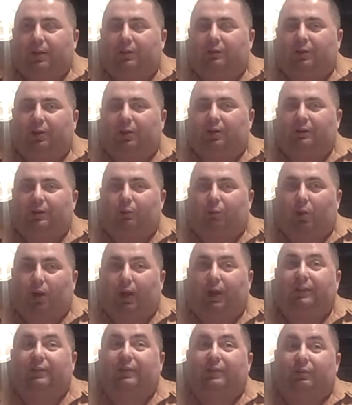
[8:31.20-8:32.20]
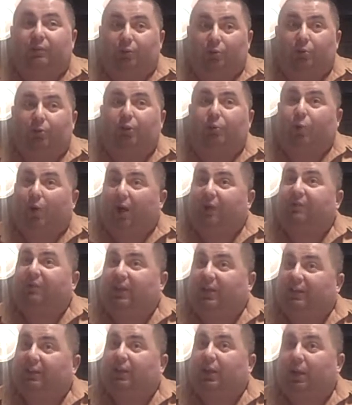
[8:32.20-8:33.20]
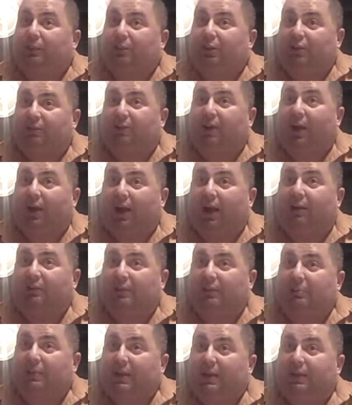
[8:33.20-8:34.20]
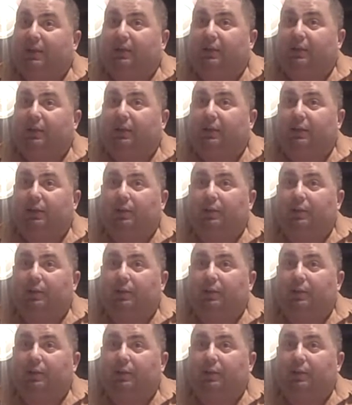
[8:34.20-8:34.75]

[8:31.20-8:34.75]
So I said, why? He says, you and your wife need to come to the firehouse immediately.